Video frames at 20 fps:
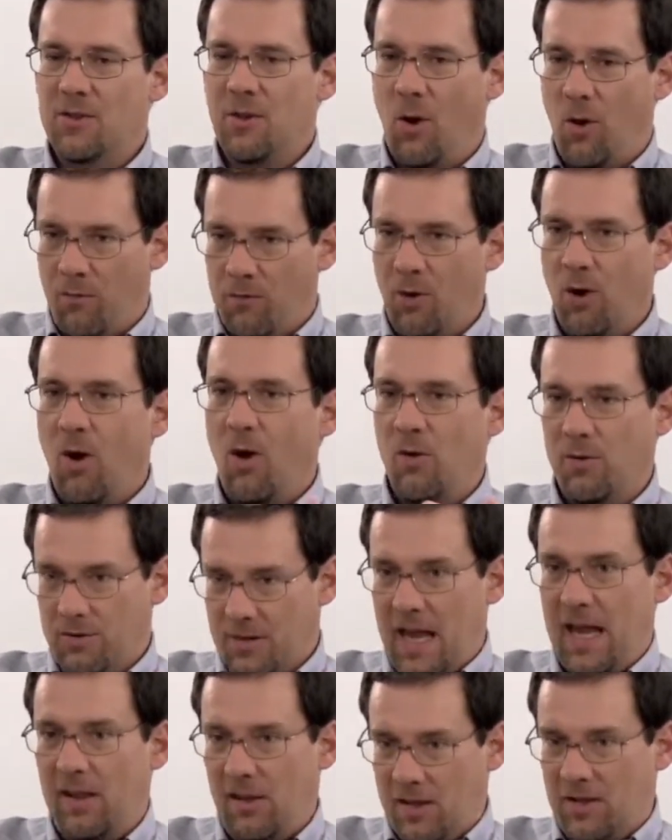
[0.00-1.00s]
overall
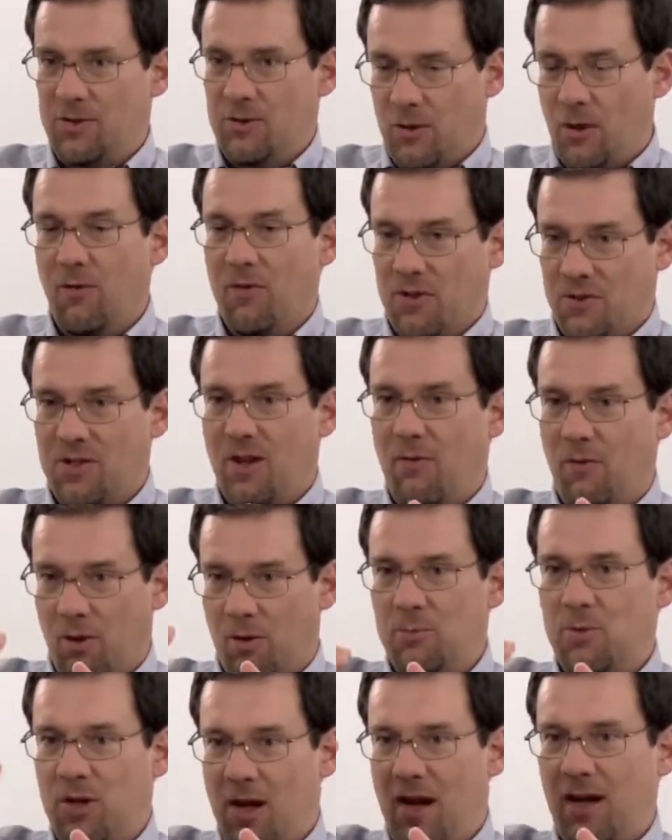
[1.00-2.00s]
daily service level
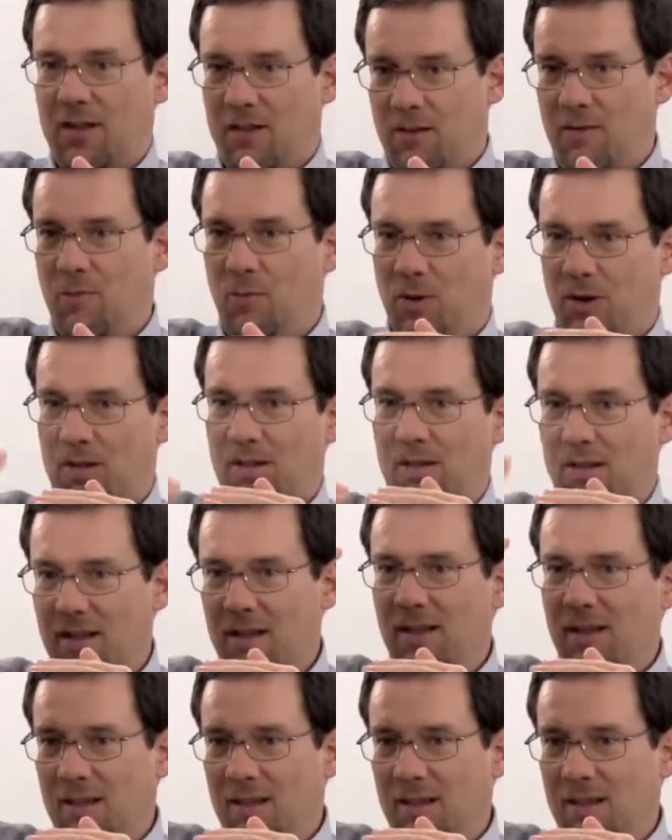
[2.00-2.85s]
objective would